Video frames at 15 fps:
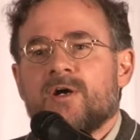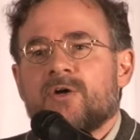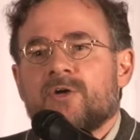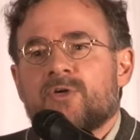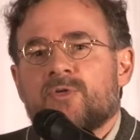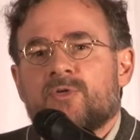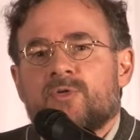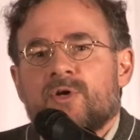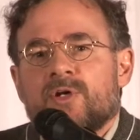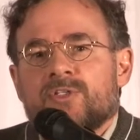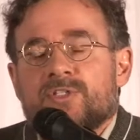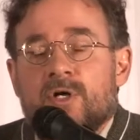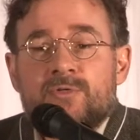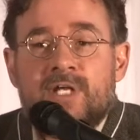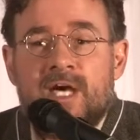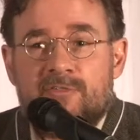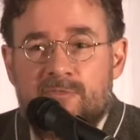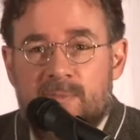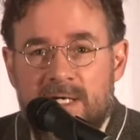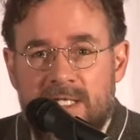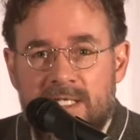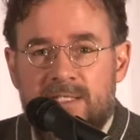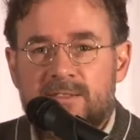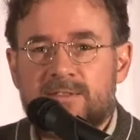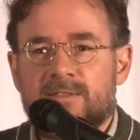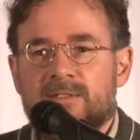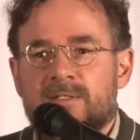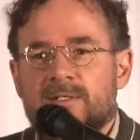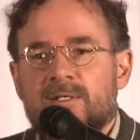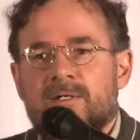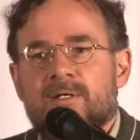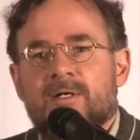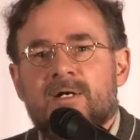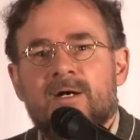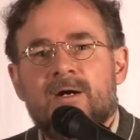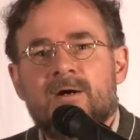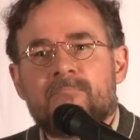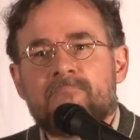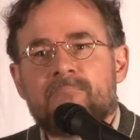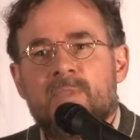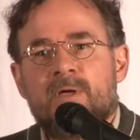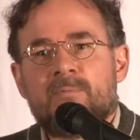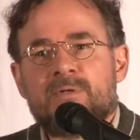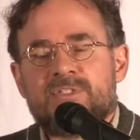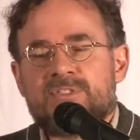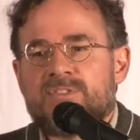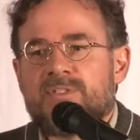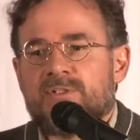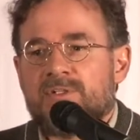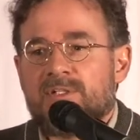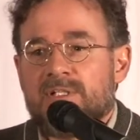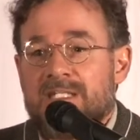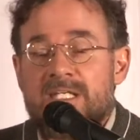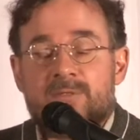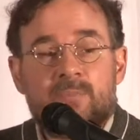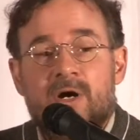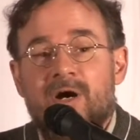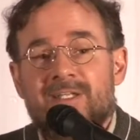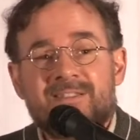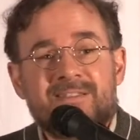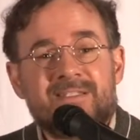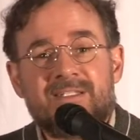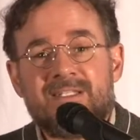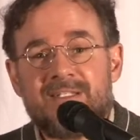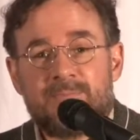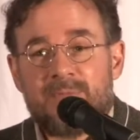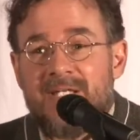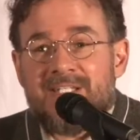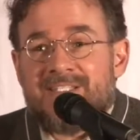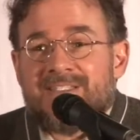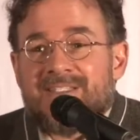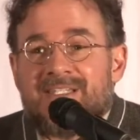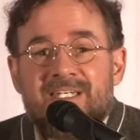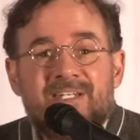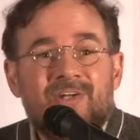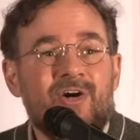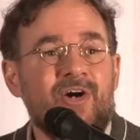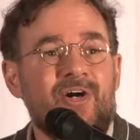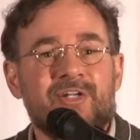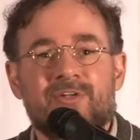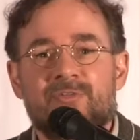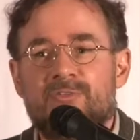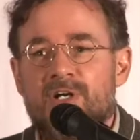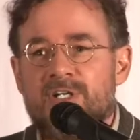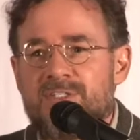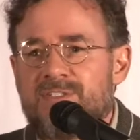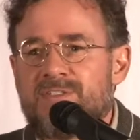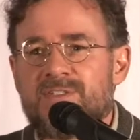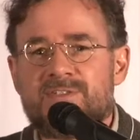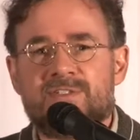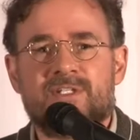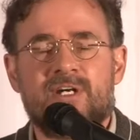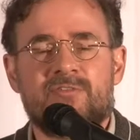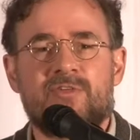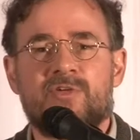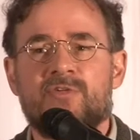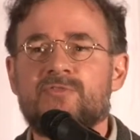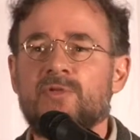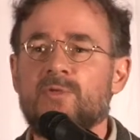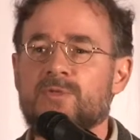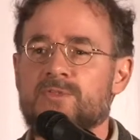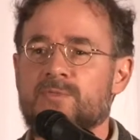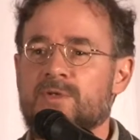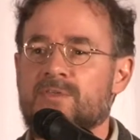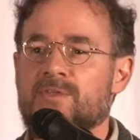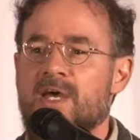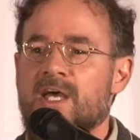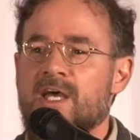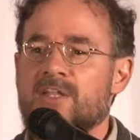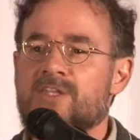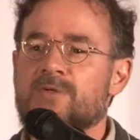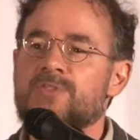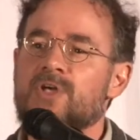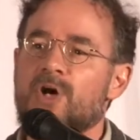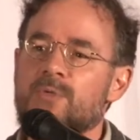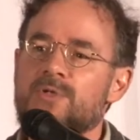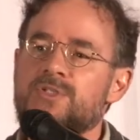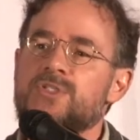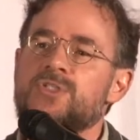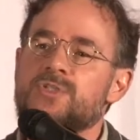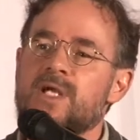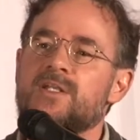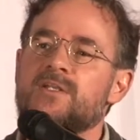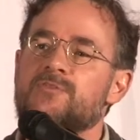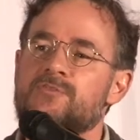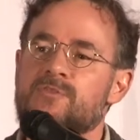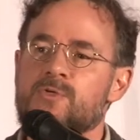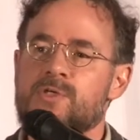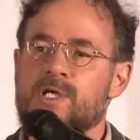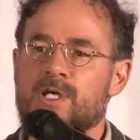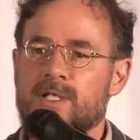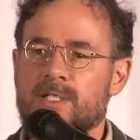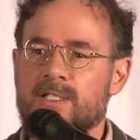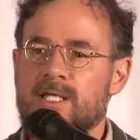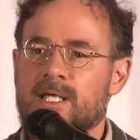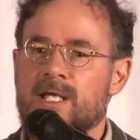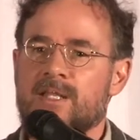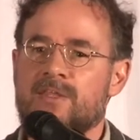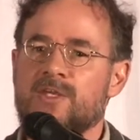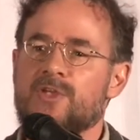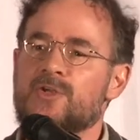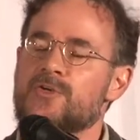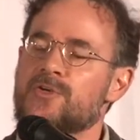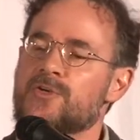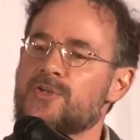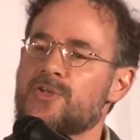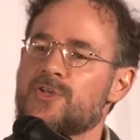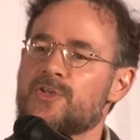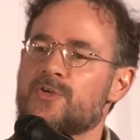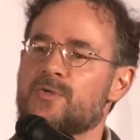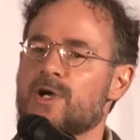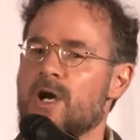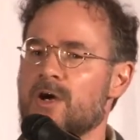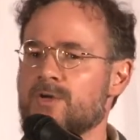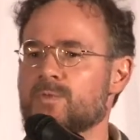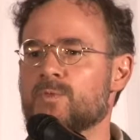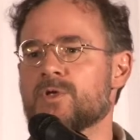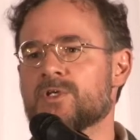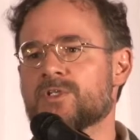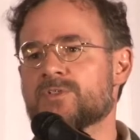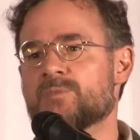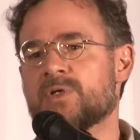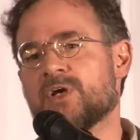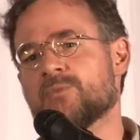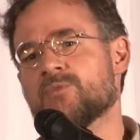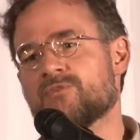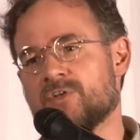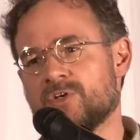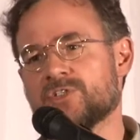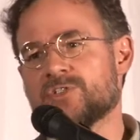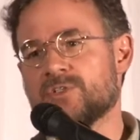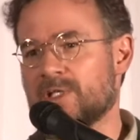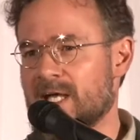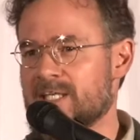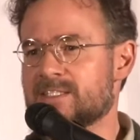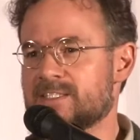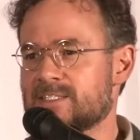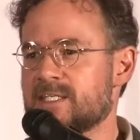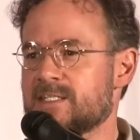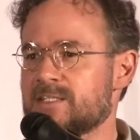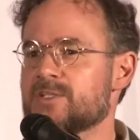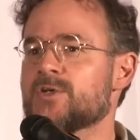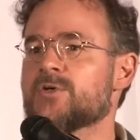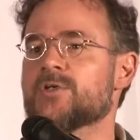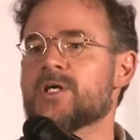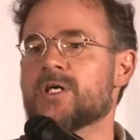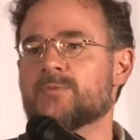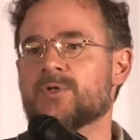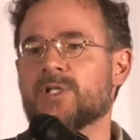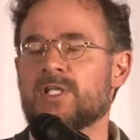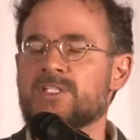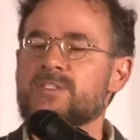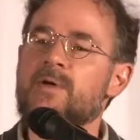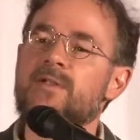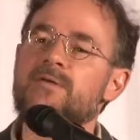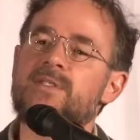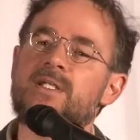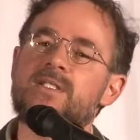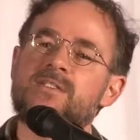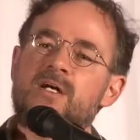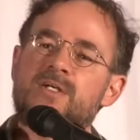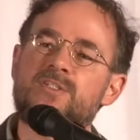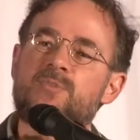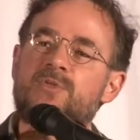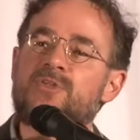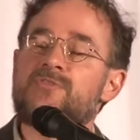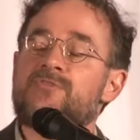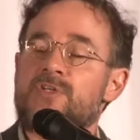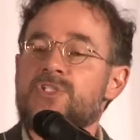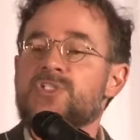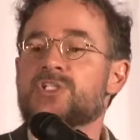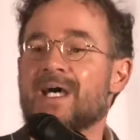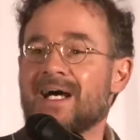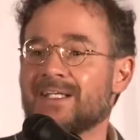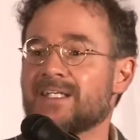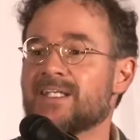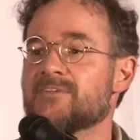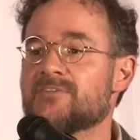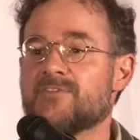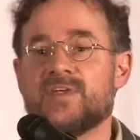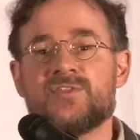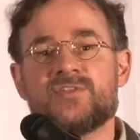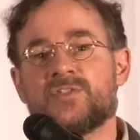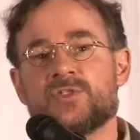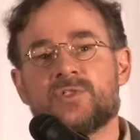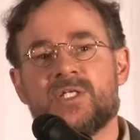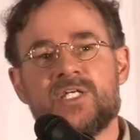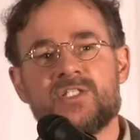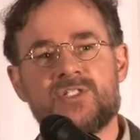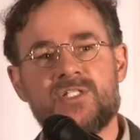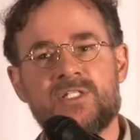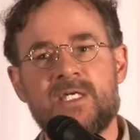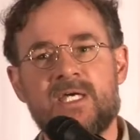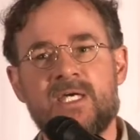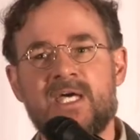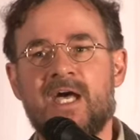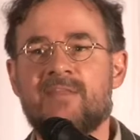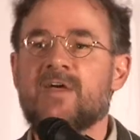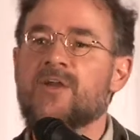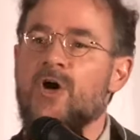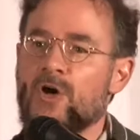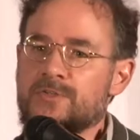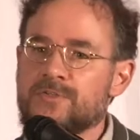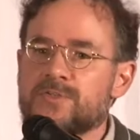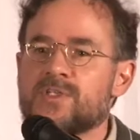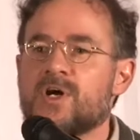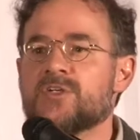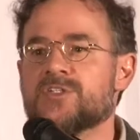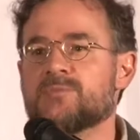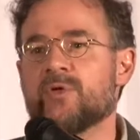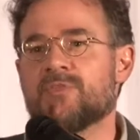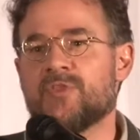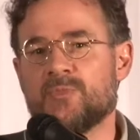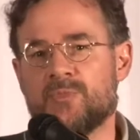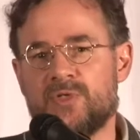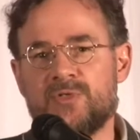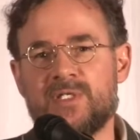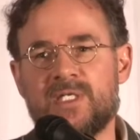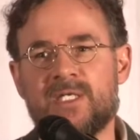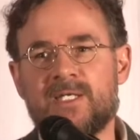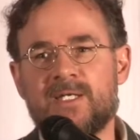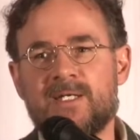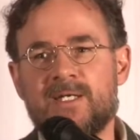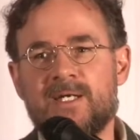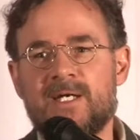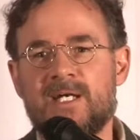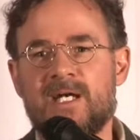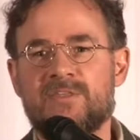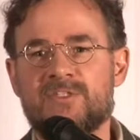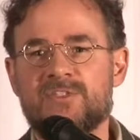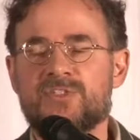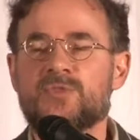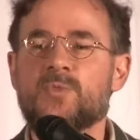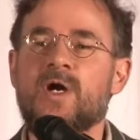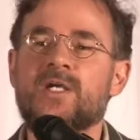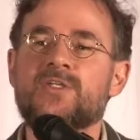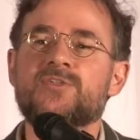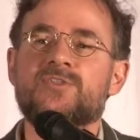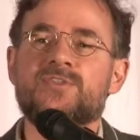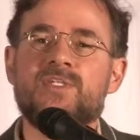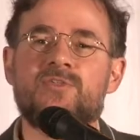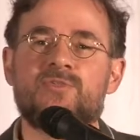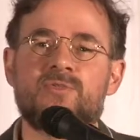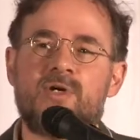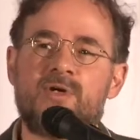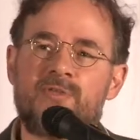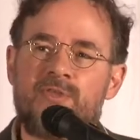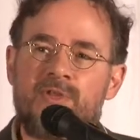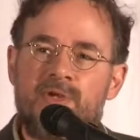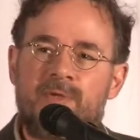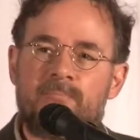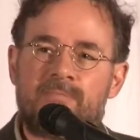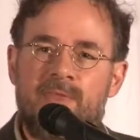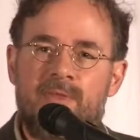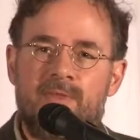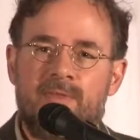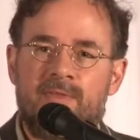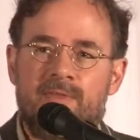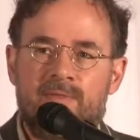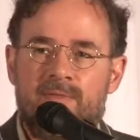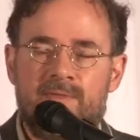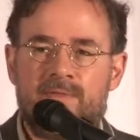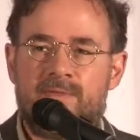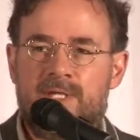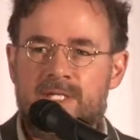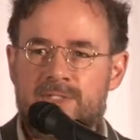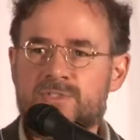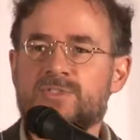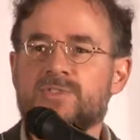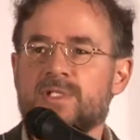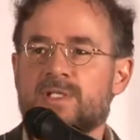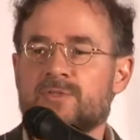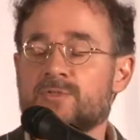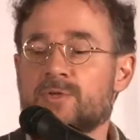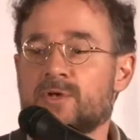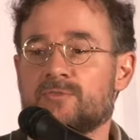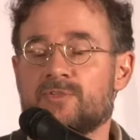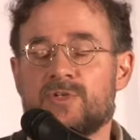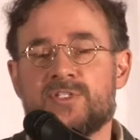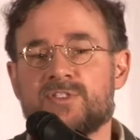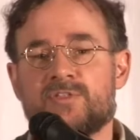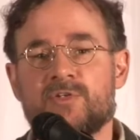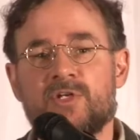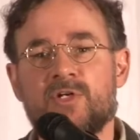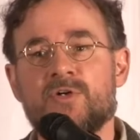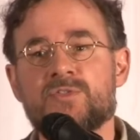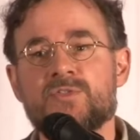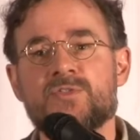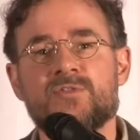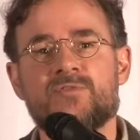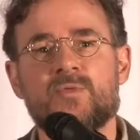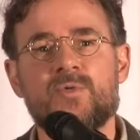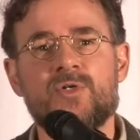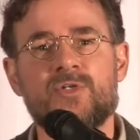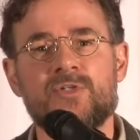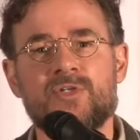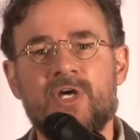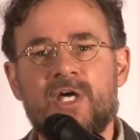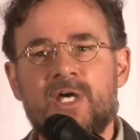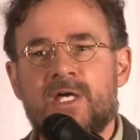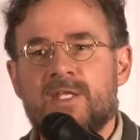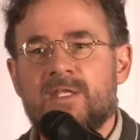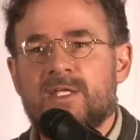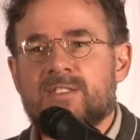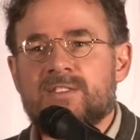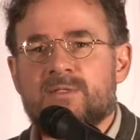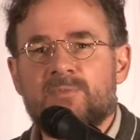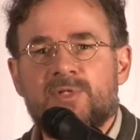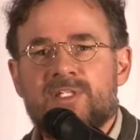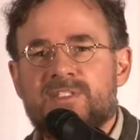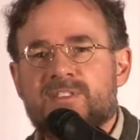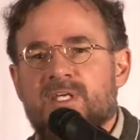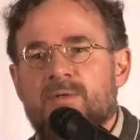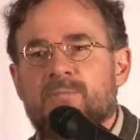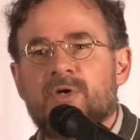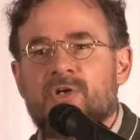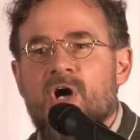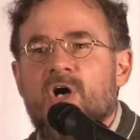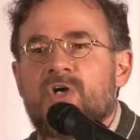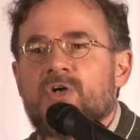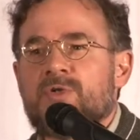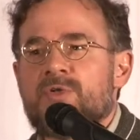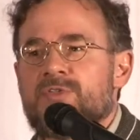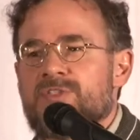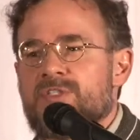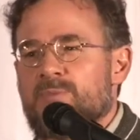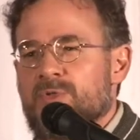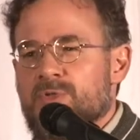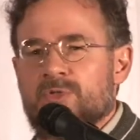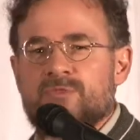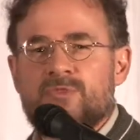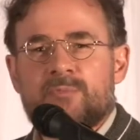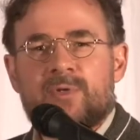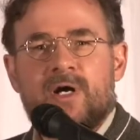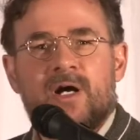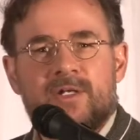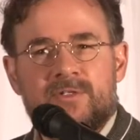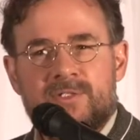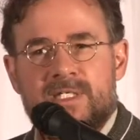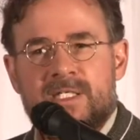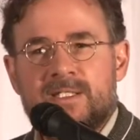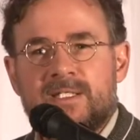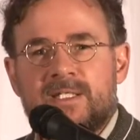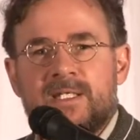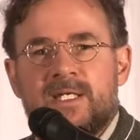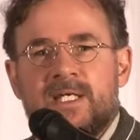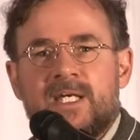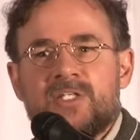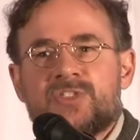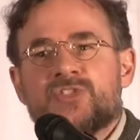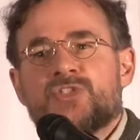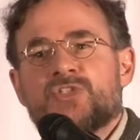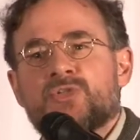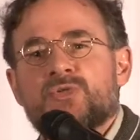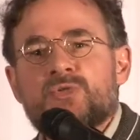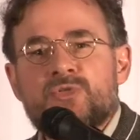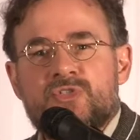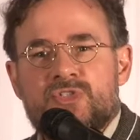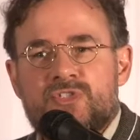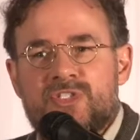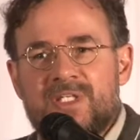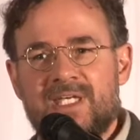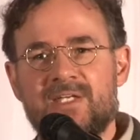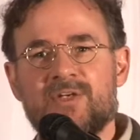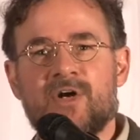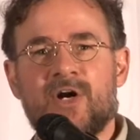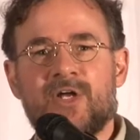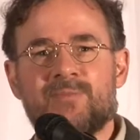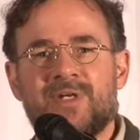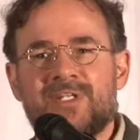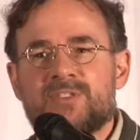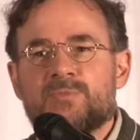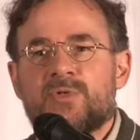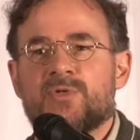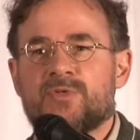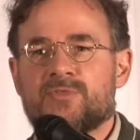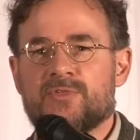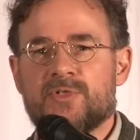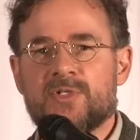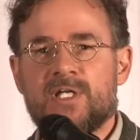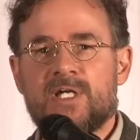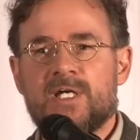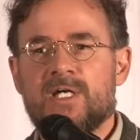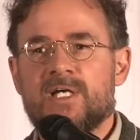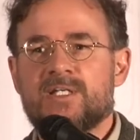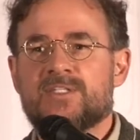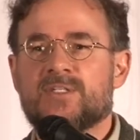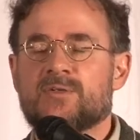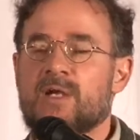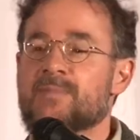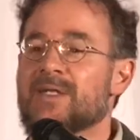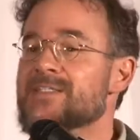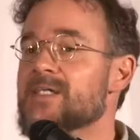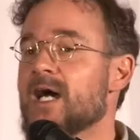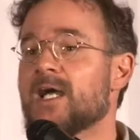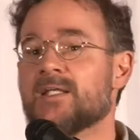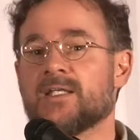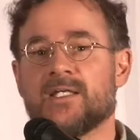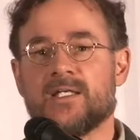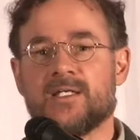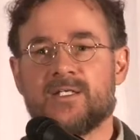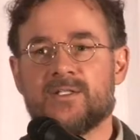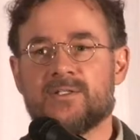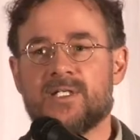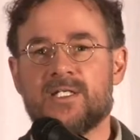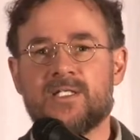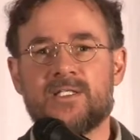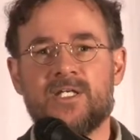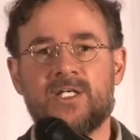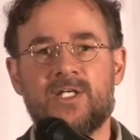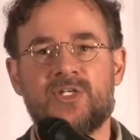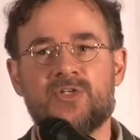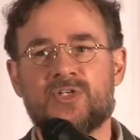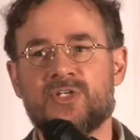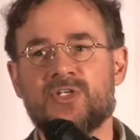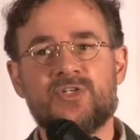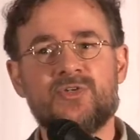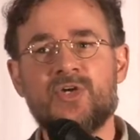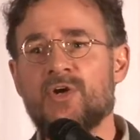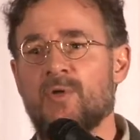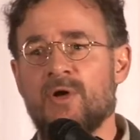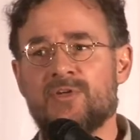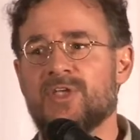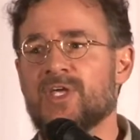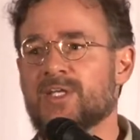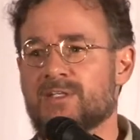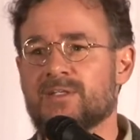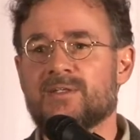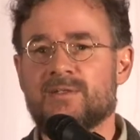who don't have money, um, but still need pots to, plates to eat on and rugs to, to cover their floors with. There was always a trend in folk art that your, your artworks become functional. As I said in the Quran, when Allah subhanahu wa ta'ala talks about the functionality of things in creation, and then also talks about their beauty. And this is why you see throughout history and throughout various different cultures of the world that in places like Morocco, you see beautiful pottery. It's used to eat on, but it's beautiful. Ceramic tiling, right? You can, you can go out and get,